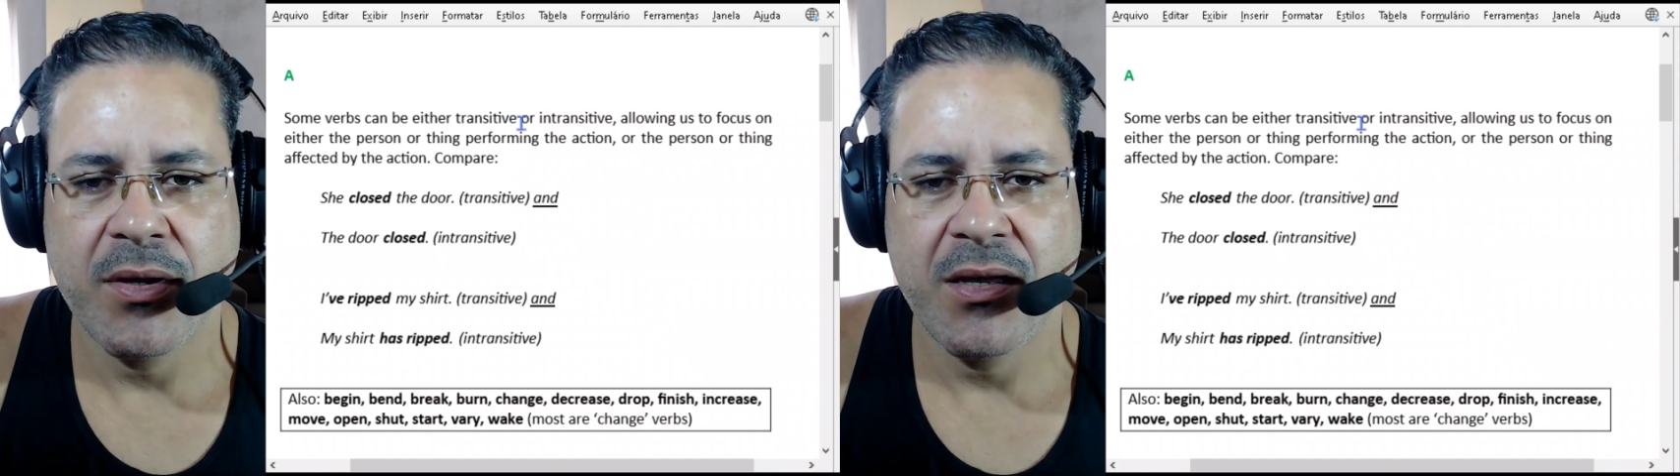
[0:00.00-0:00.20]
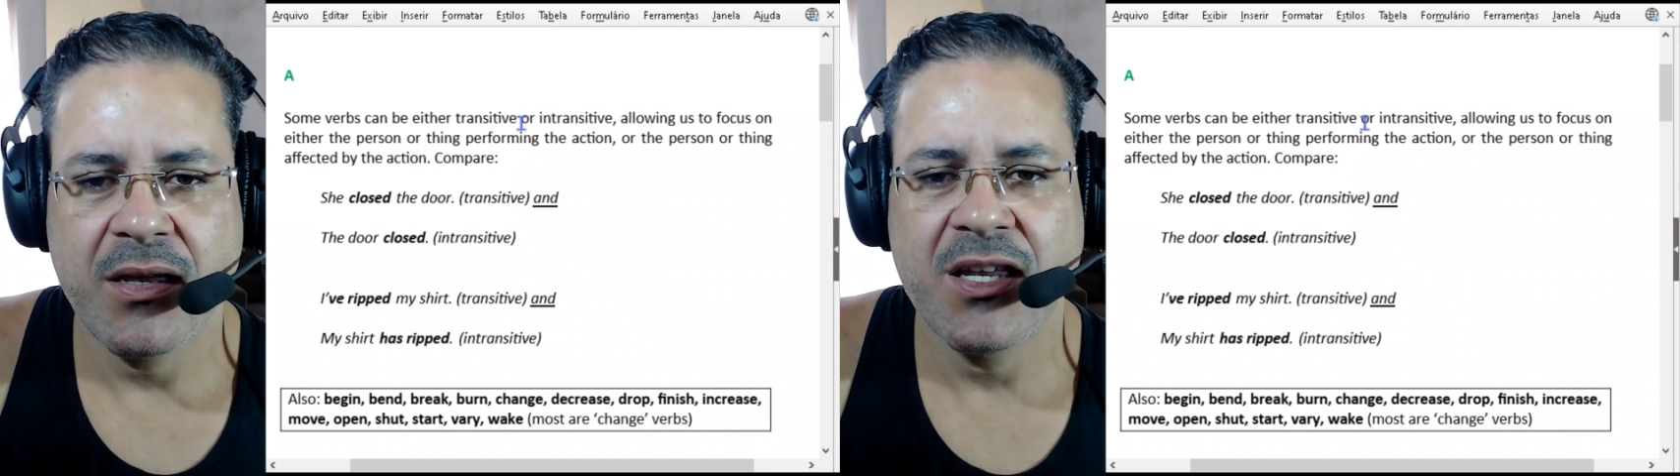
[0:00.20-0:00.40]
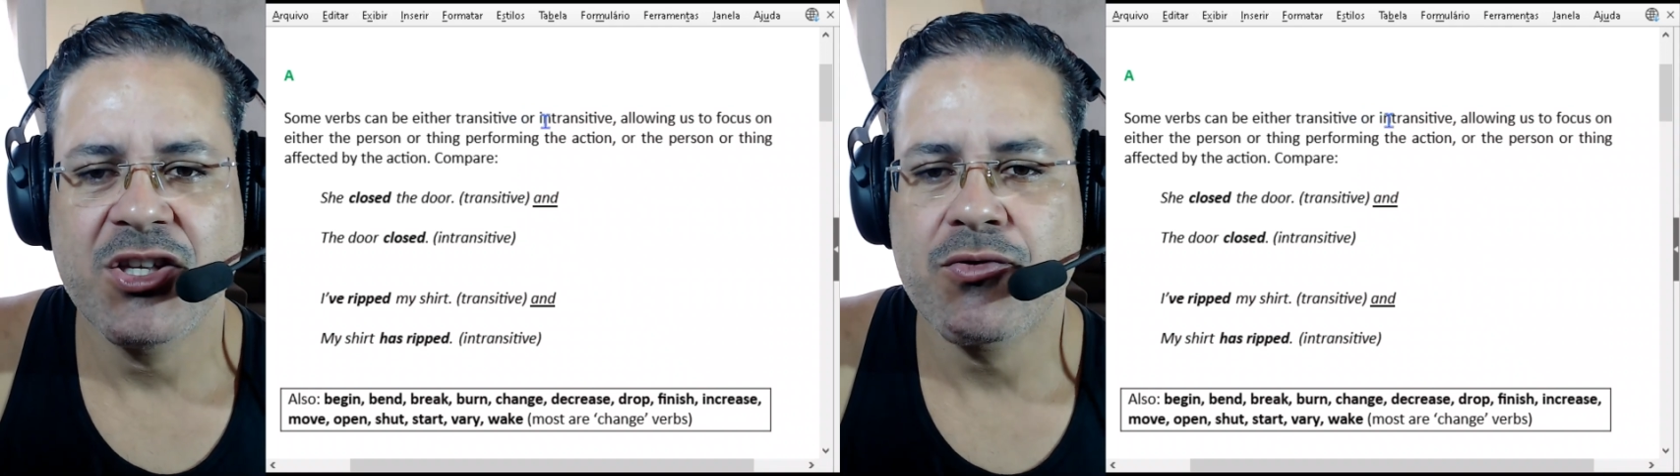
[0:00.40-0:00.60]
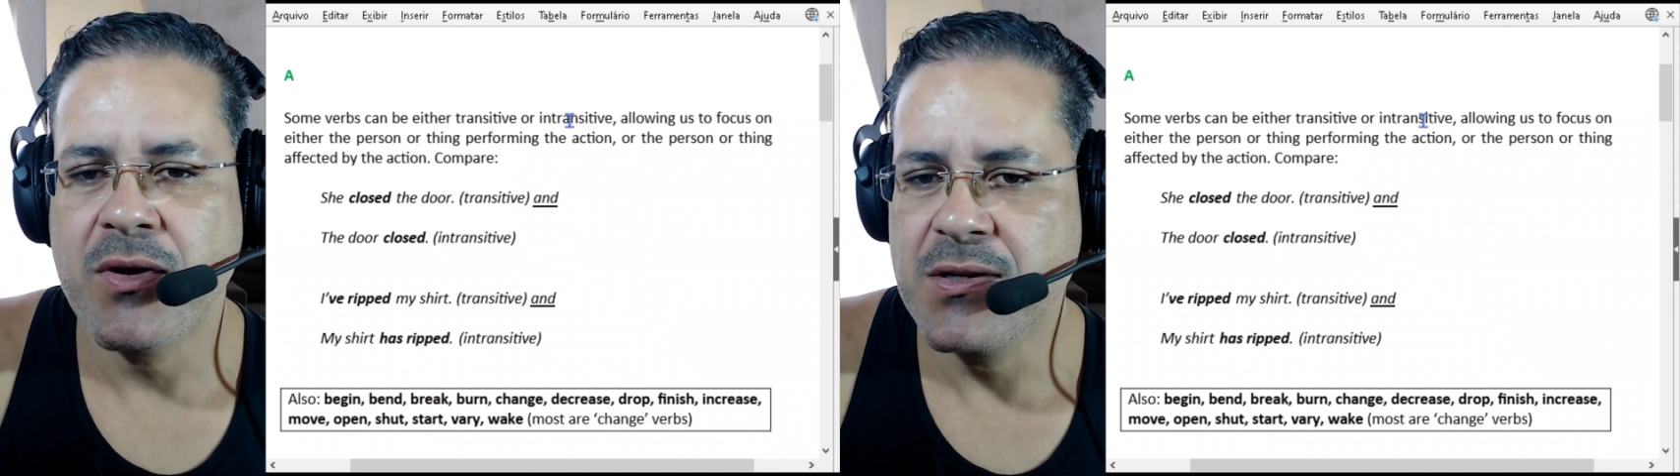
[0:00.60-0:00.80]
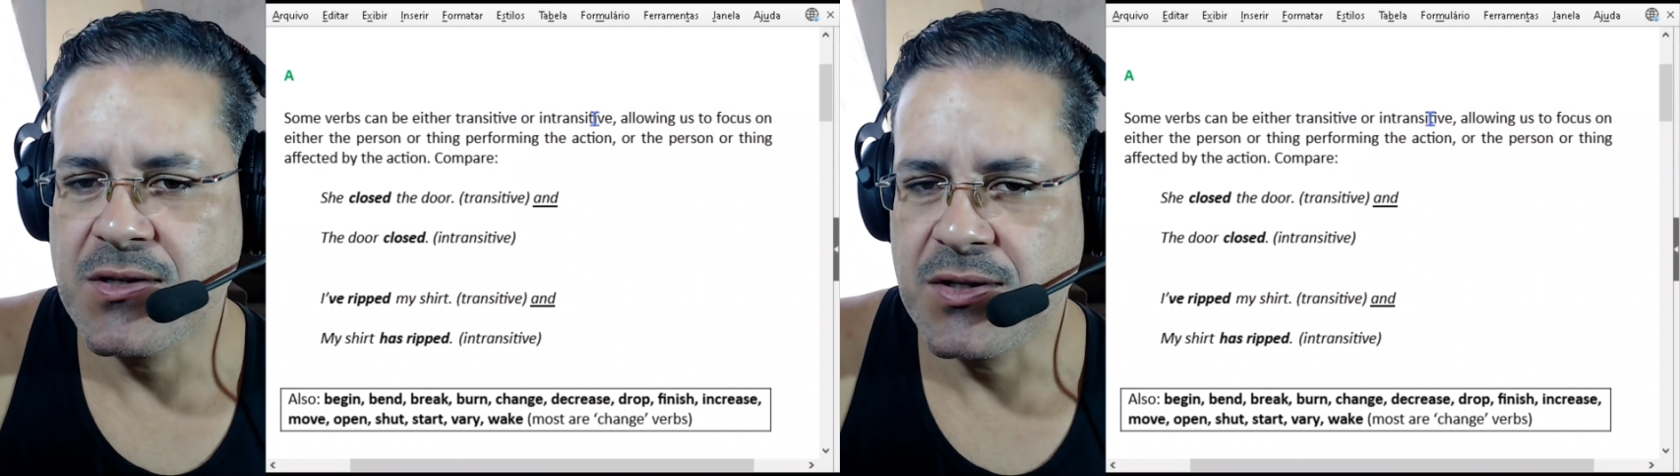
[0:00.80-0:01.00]

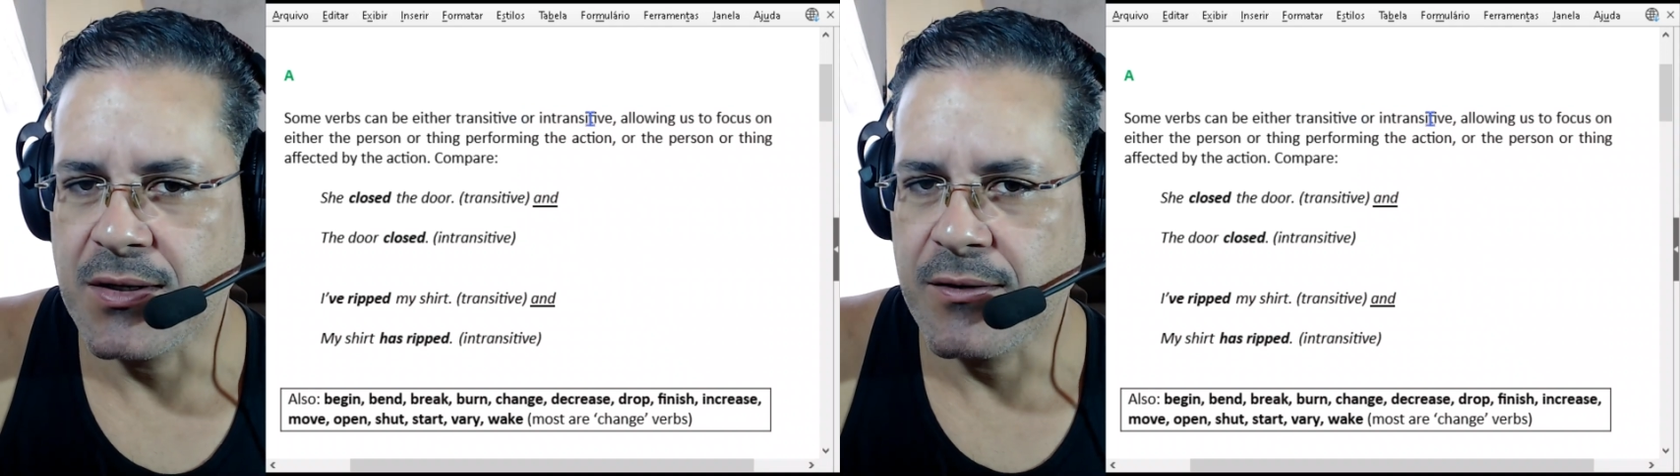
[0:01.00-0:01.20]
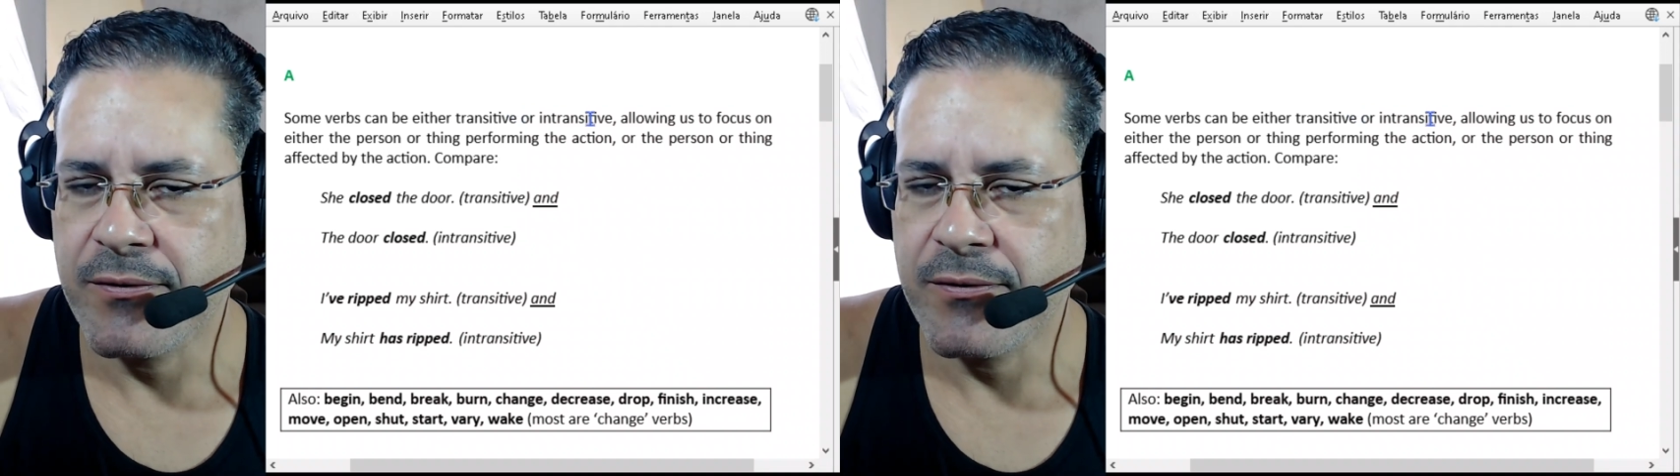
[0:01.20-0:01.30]
intransitive,